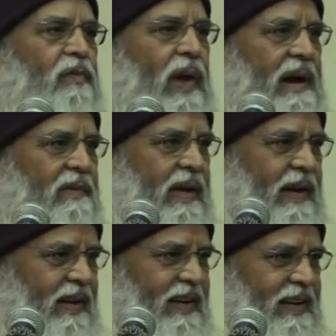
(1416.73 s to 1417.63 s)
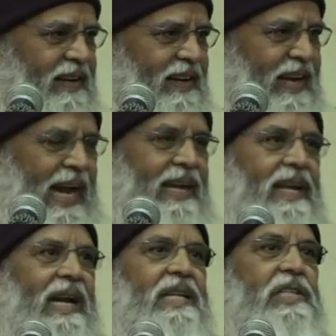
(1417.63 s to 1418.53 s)
flower,
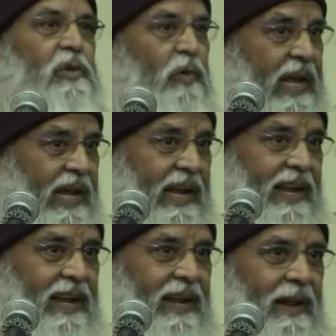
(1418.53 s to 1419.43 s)
and that is today.